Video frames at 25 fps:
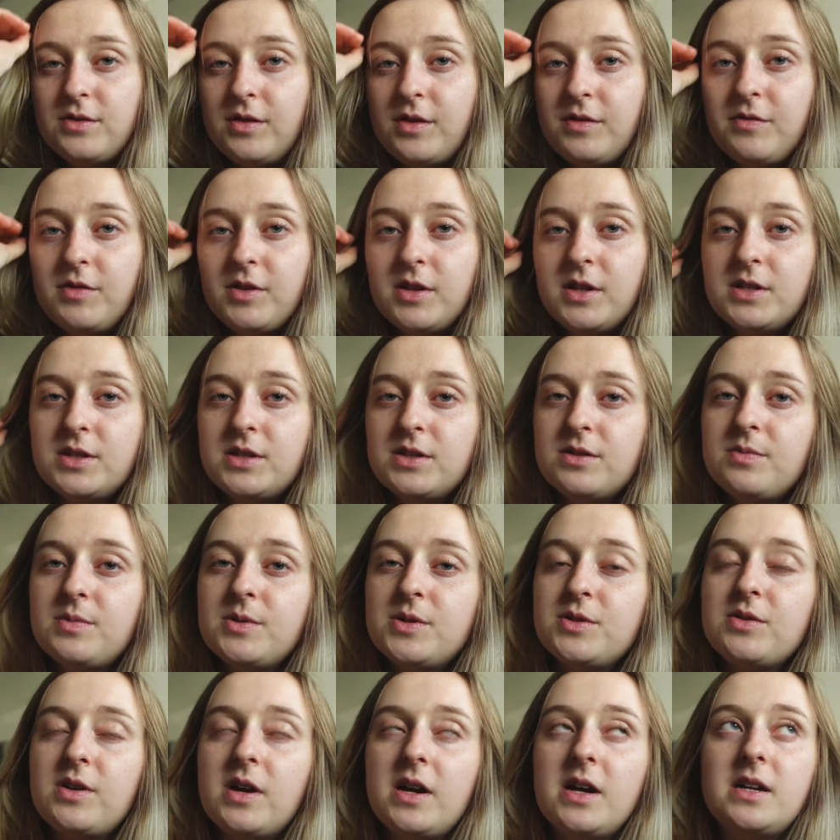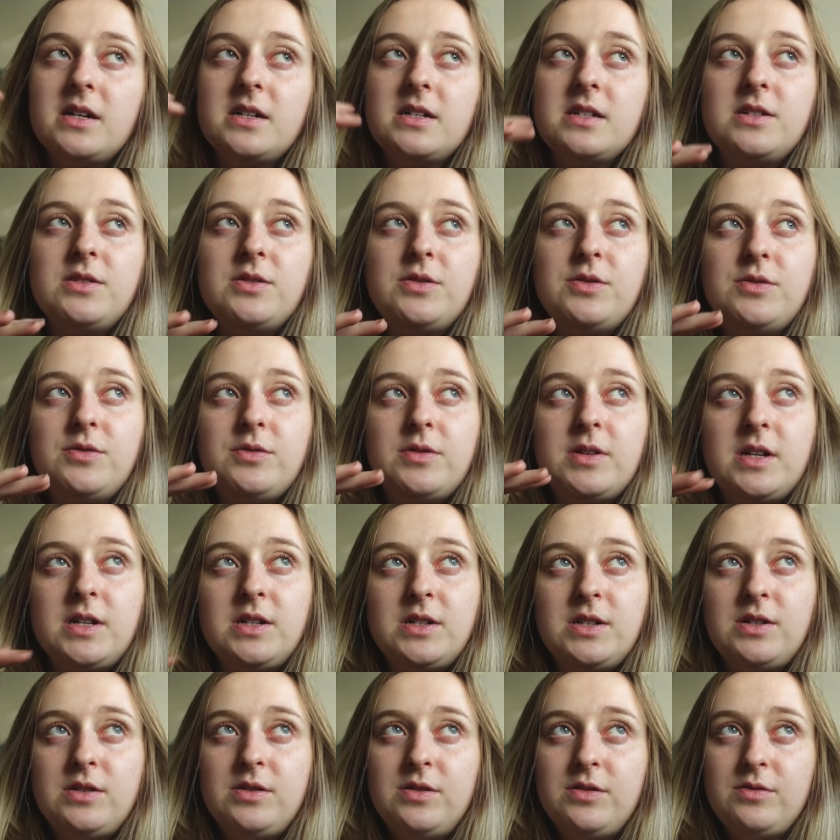I've really just been trying to
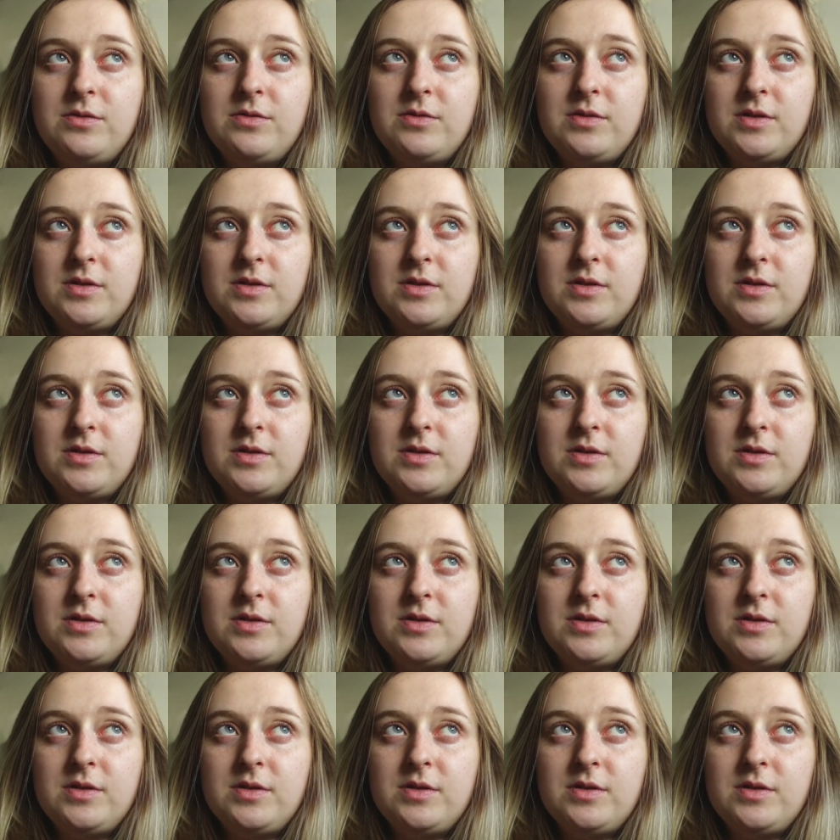continue